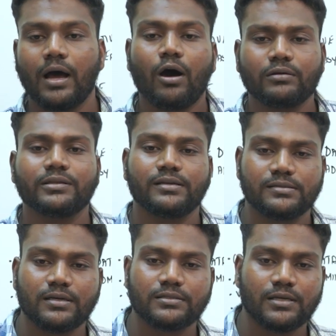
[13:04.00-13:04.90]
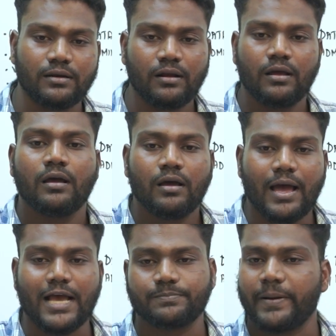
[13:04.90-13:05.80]
or the researcher
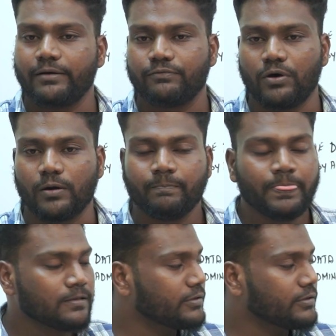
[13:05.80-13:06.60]
aspired for.